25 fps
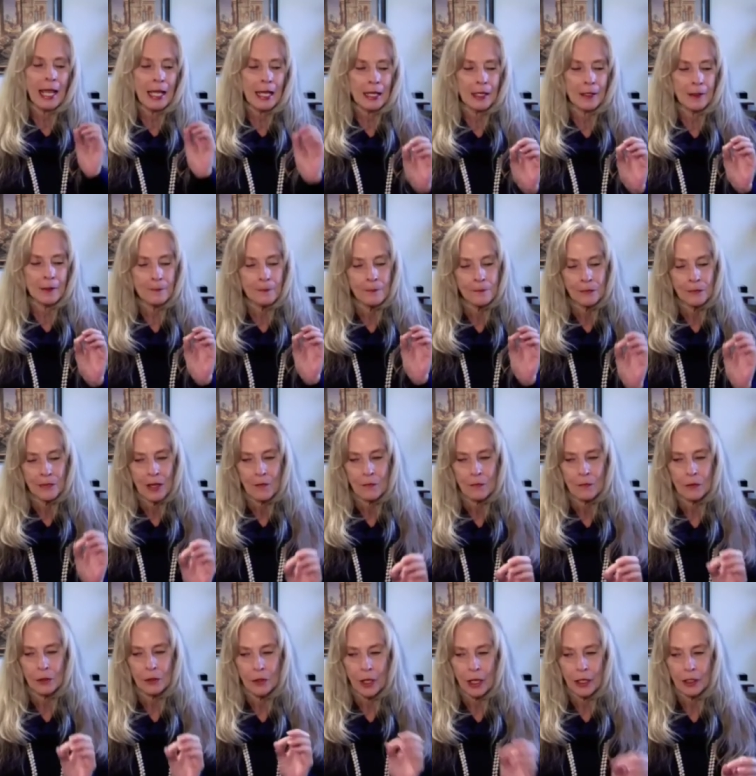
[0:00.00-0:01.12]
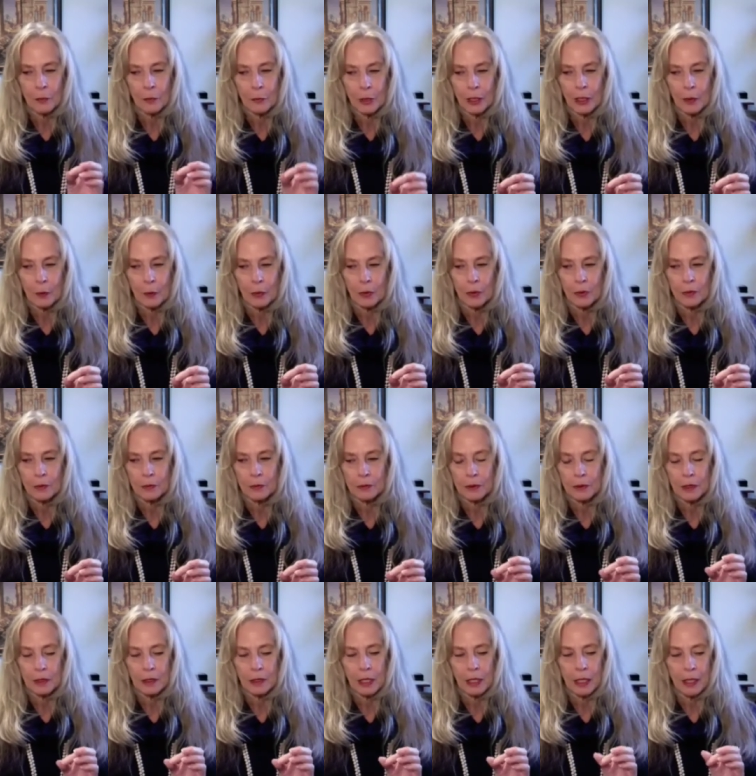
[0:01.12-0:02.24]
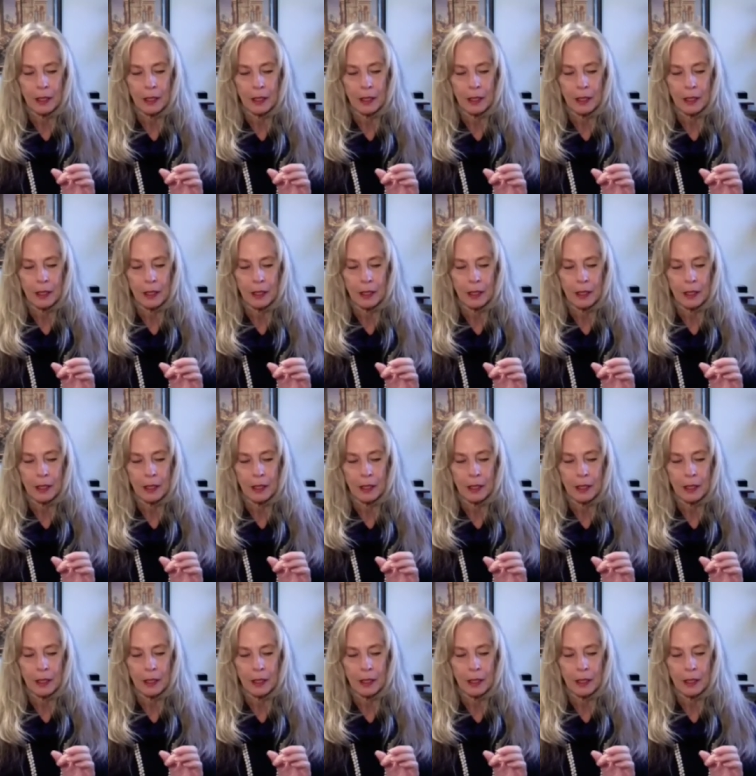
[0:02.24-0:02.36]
And for a lot of people,